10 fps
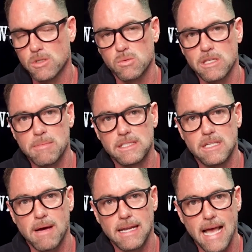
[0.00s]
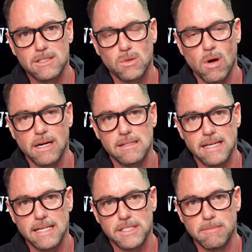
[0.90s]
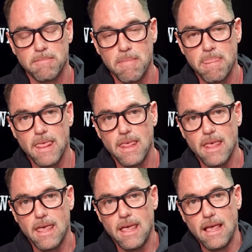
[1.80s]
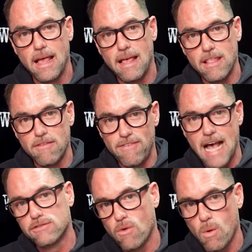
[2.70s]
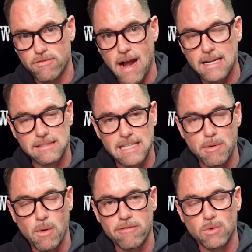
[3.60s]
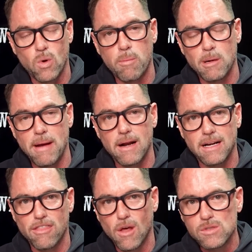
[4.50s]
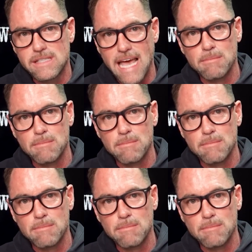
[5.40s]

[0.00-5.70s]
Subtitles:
with me to my next organization. And then fast forward, finally stepping away from corporate America, those same